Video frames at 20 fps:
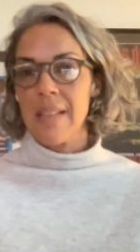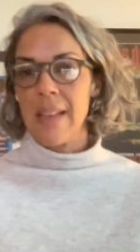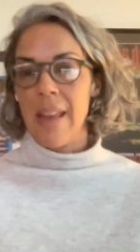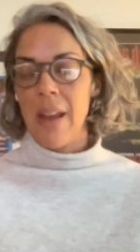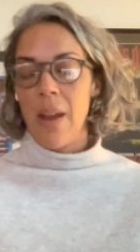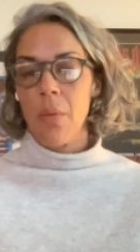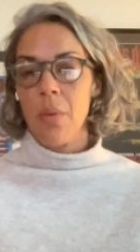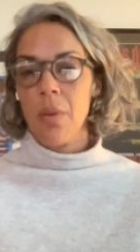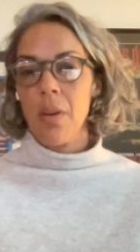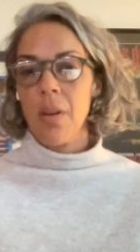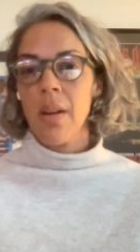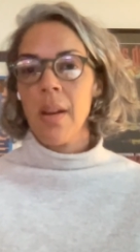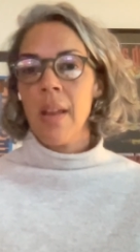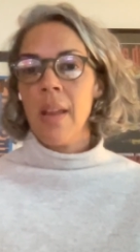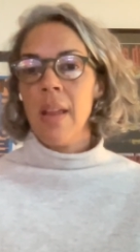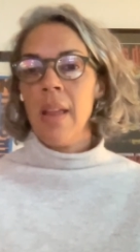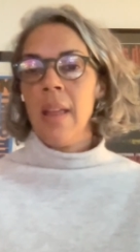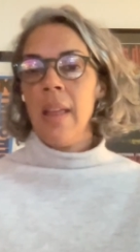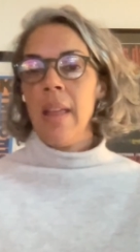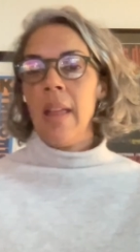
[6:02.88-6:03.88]
an hour.
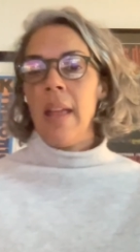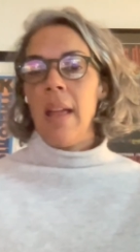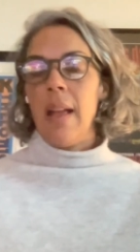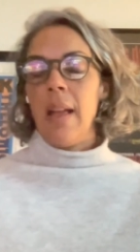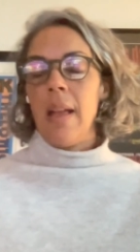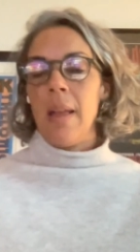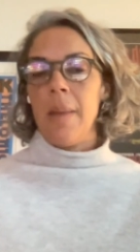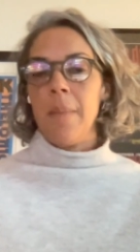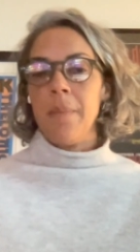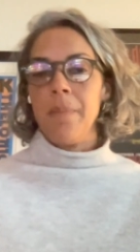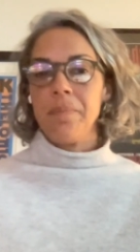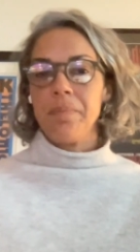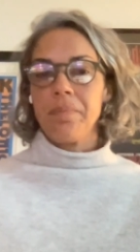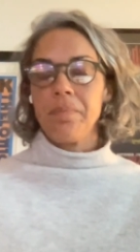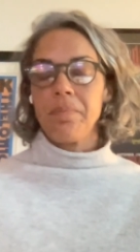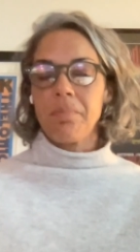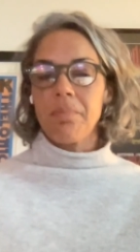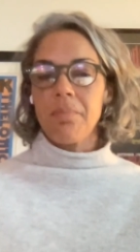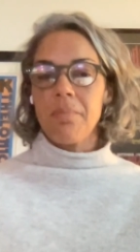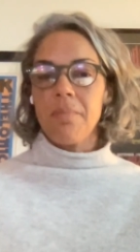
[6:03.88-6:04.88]
And
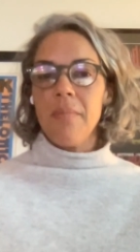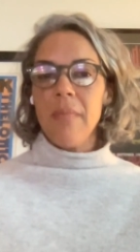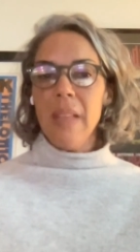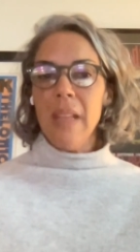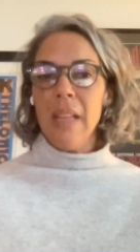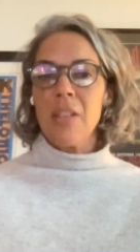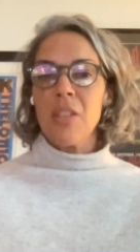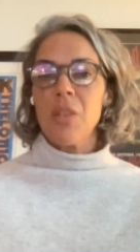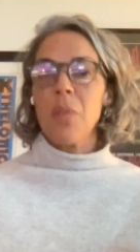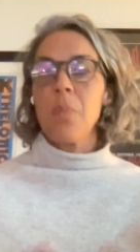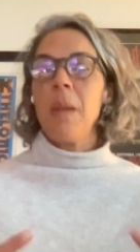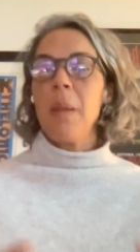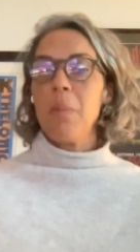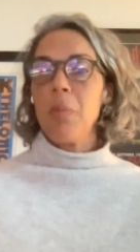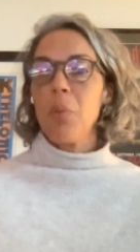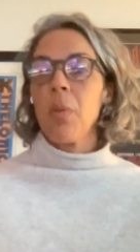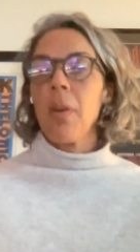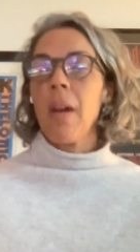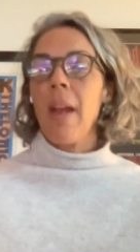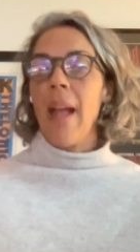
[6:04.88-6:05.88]
so
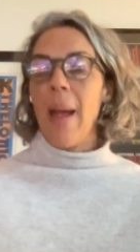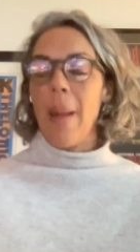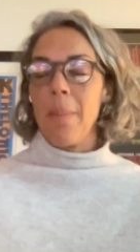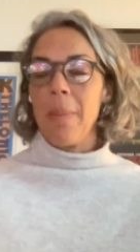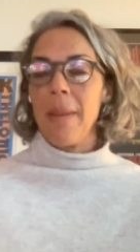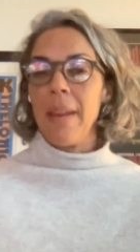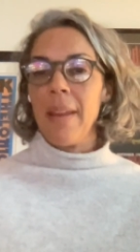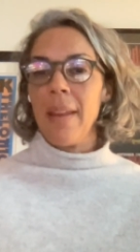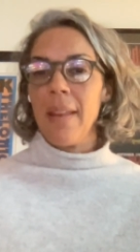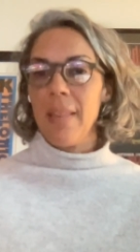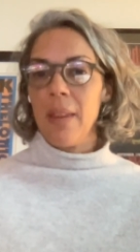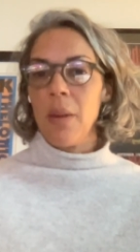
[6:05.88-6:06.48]
people were happy.